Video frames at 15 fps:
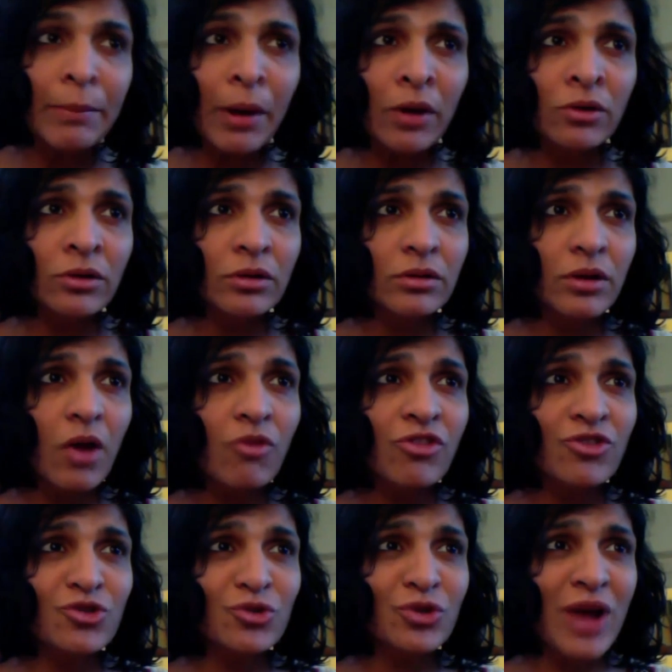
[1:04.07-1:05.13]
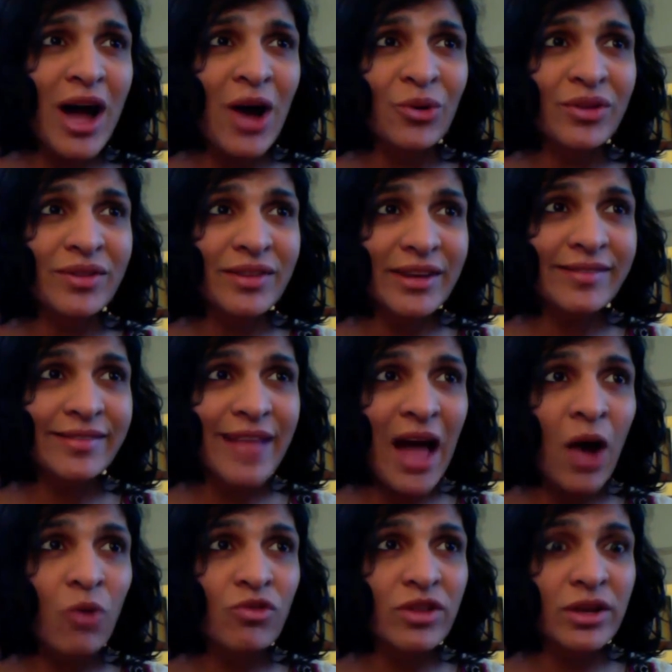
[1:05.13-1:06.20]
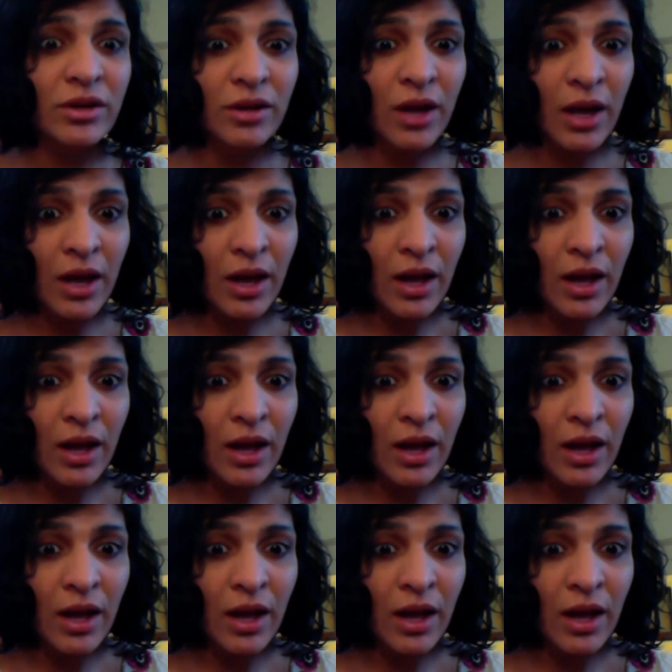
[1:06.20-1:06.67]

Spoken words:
about close to now 6,000